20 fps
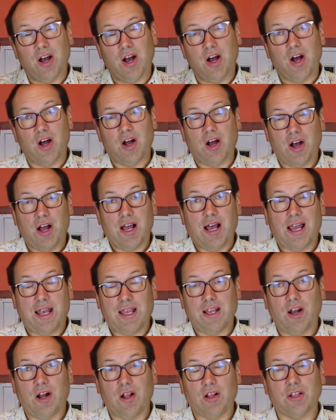
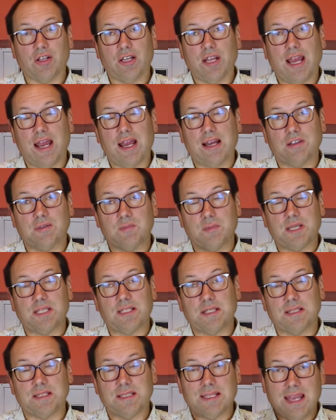holiday house
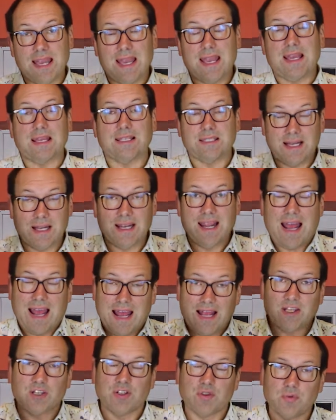business is an
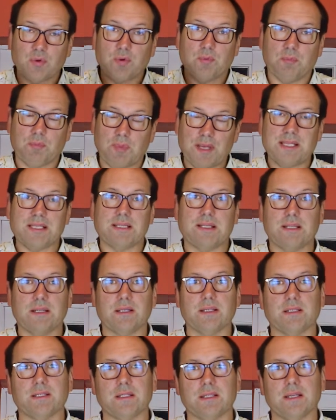actual
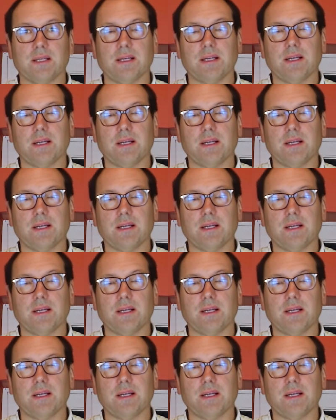business.